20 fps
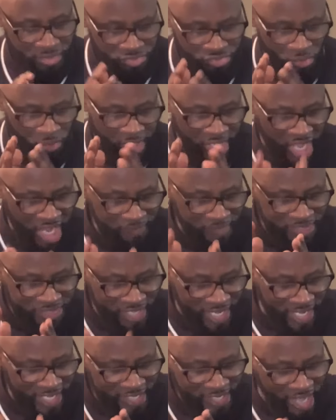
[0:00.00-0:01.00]
through
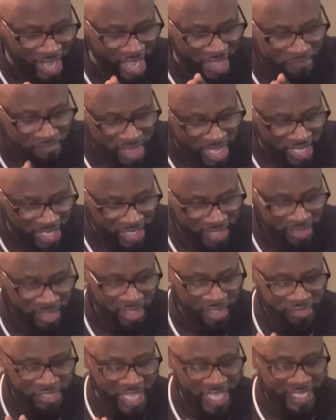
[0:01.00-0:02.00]
everything God made,
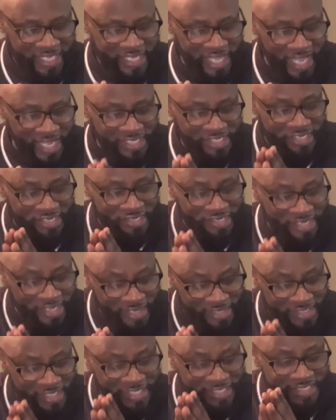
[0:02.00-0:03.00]
they can
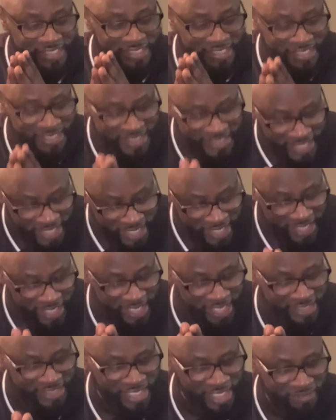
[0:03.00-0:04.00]
clearly see
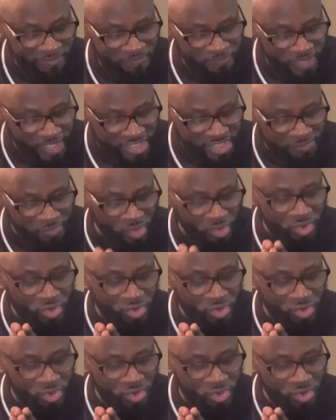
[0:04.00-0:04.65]
his invisible